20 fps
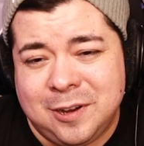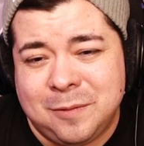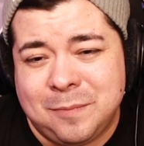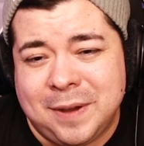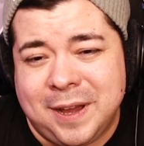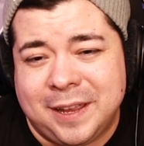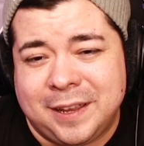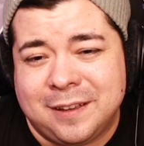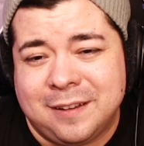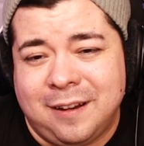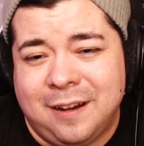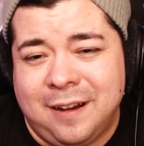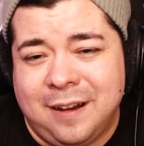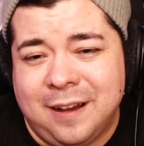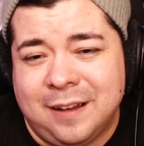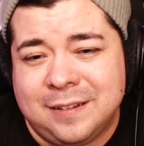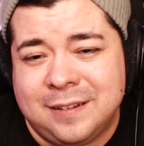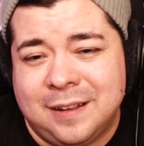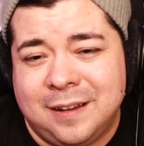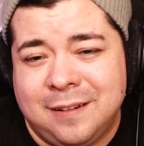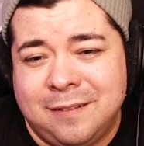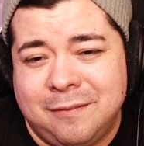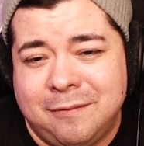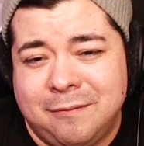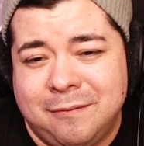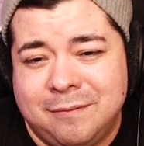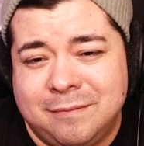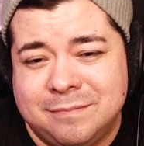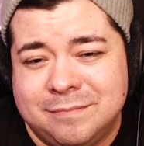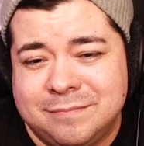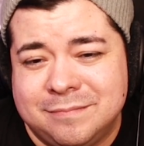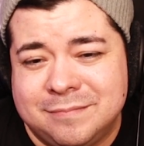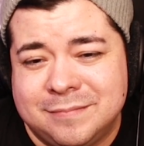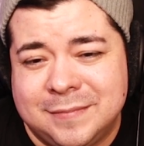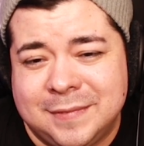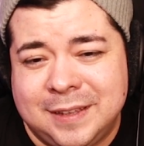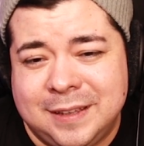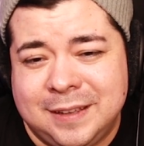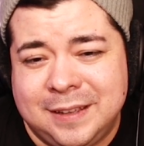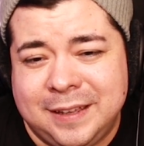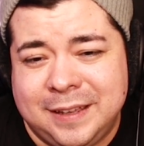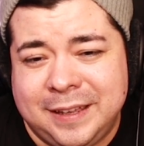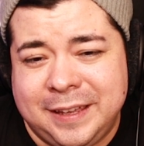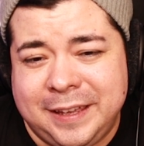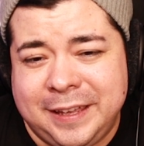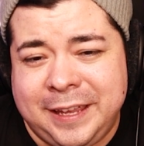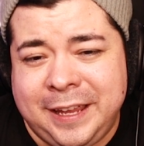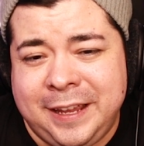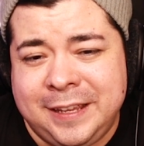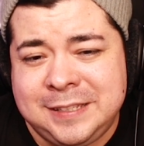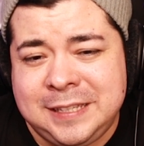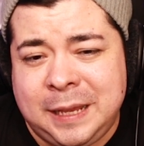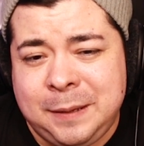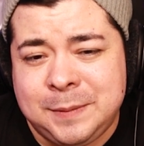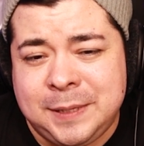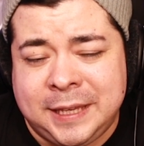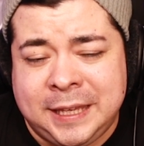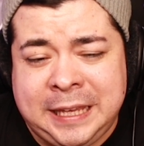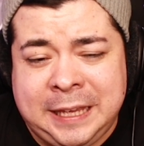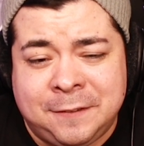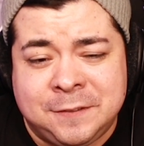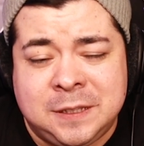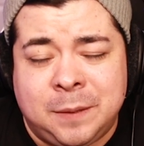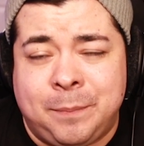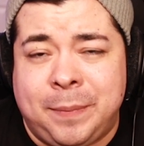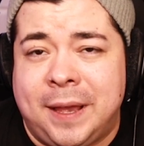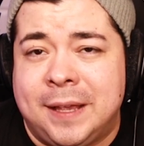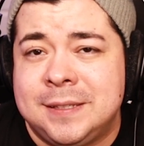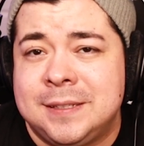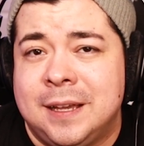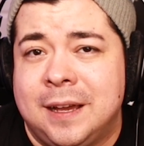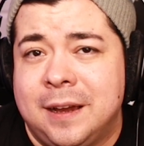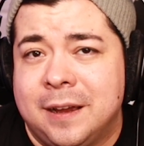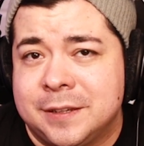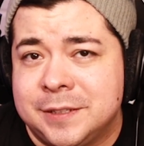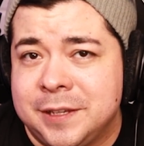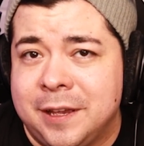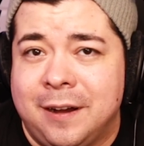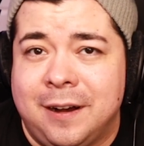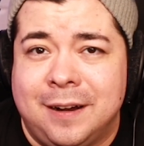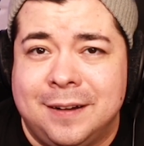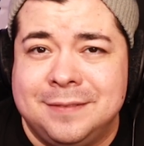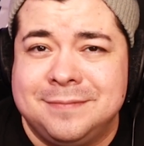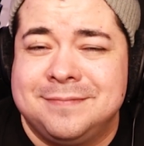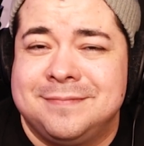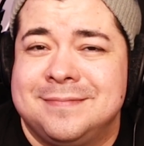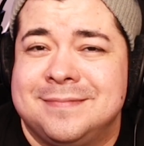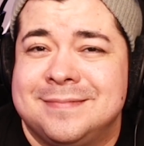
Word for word: Oh my god. He seems like he gives the best hugs, y'all.